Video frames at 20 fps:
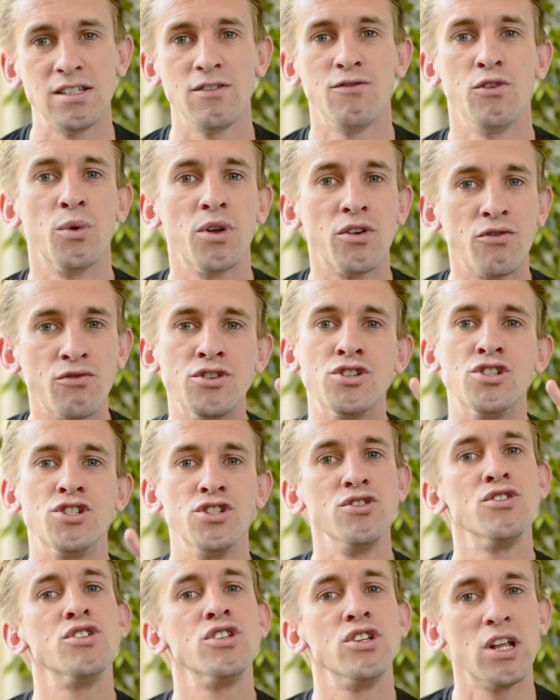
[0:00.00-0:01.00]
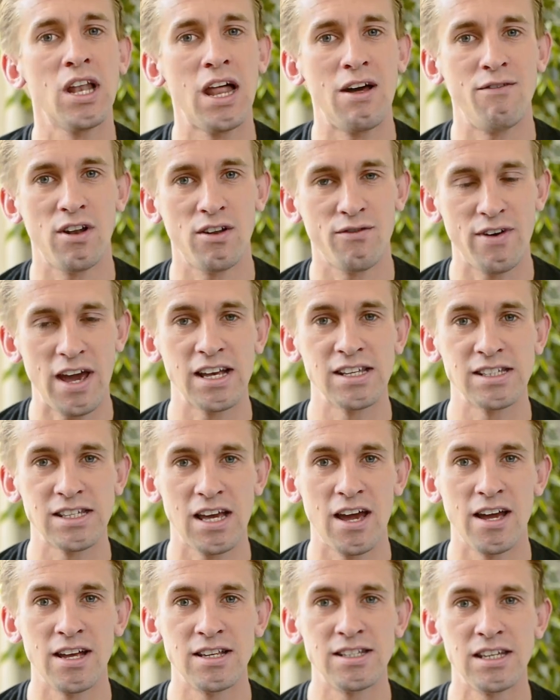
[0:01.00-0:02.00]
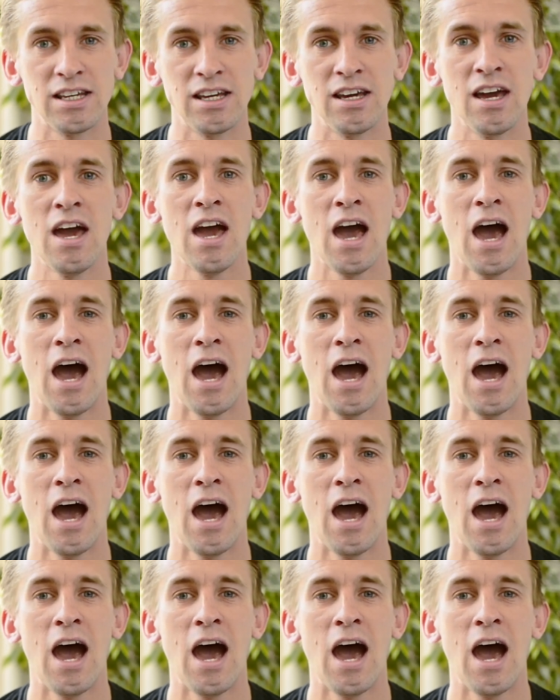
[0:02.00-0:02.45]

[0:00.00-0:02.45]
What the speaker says: if you want to reduce your level of anxiety,